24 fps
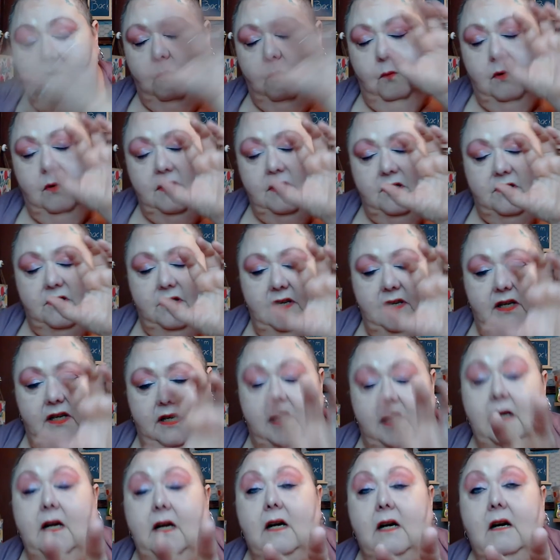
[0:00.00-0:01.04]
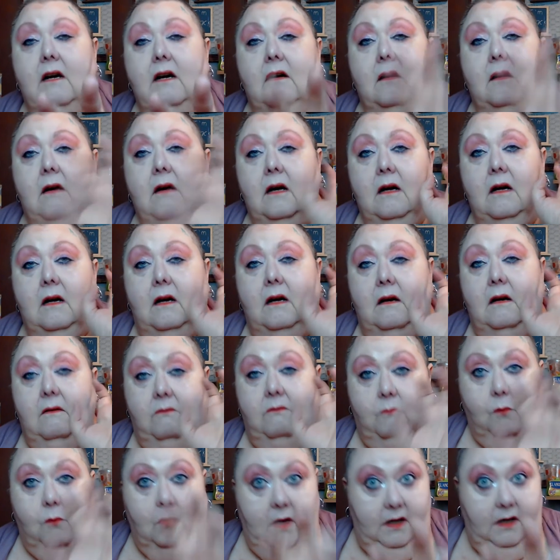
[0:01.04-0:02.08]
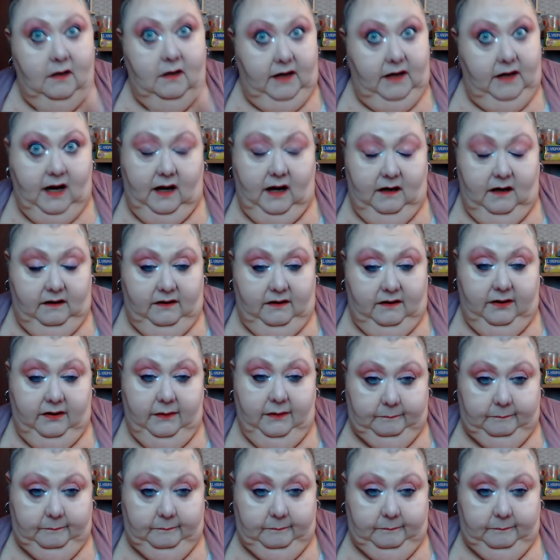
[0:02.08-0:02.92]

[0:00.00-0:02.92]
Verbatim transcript: was the year of Watergate.